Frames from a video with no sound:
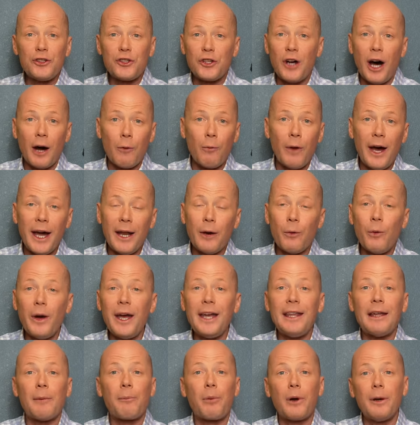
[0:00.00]
saw right
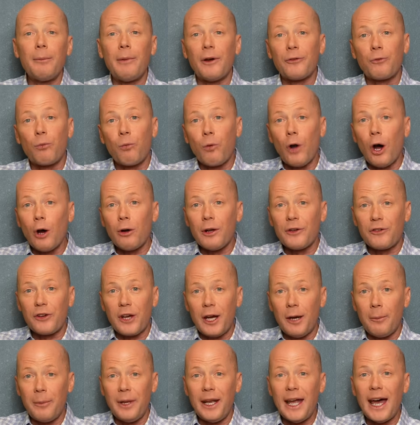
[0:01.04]
away that Primoz Roglic
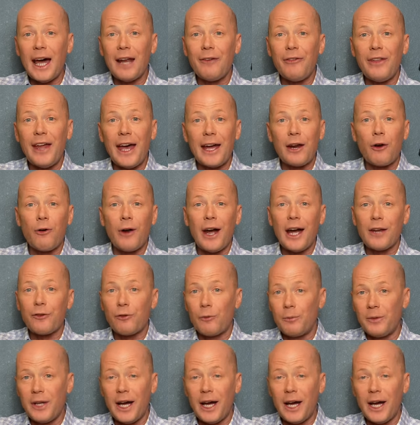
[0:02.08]
coming out of that crash from